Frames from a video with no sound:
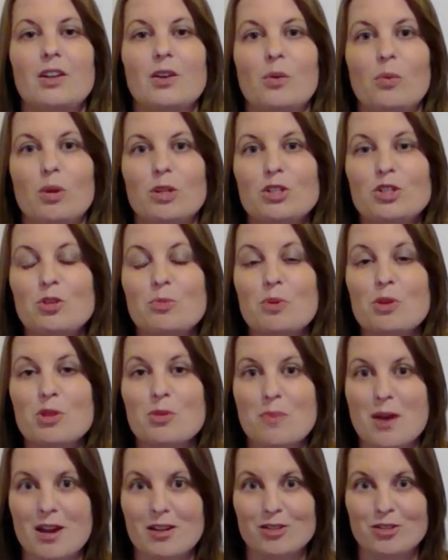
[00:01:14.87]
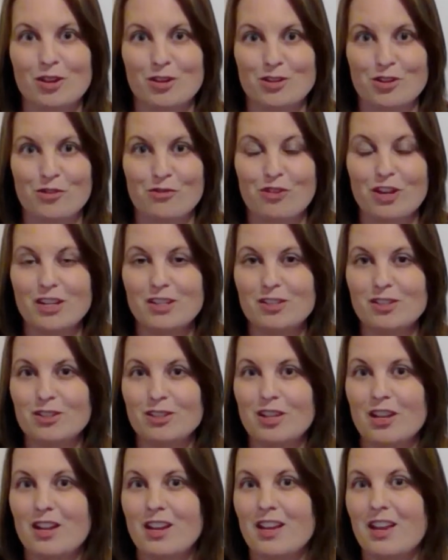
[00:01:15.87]
Once you put the mask on your face
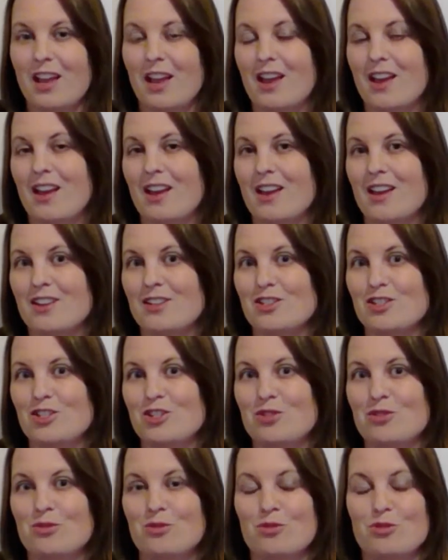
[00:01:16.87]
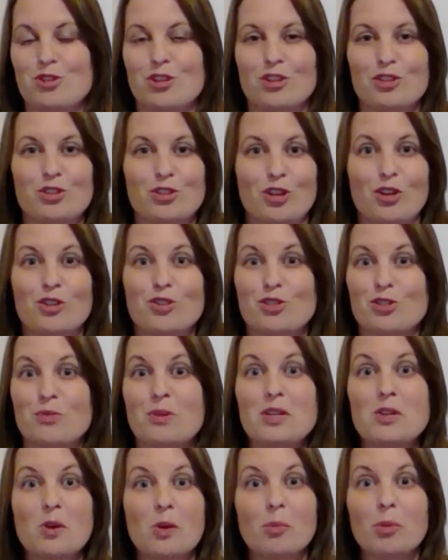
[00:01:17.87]
and you just start
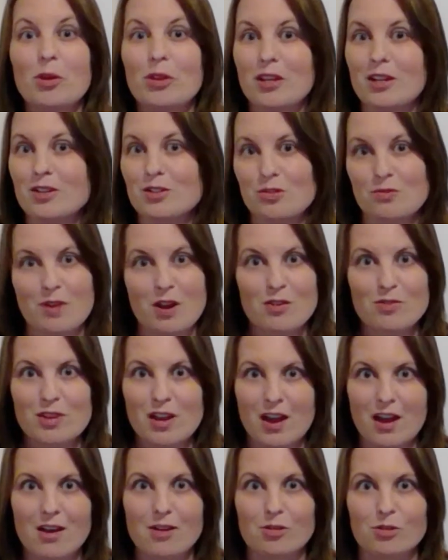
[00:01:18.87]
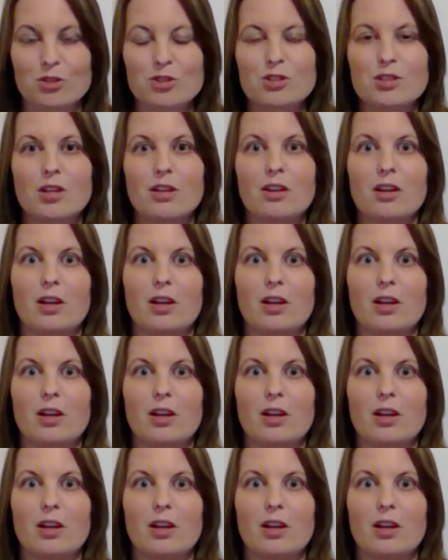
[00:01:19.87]
doing normal things around the house,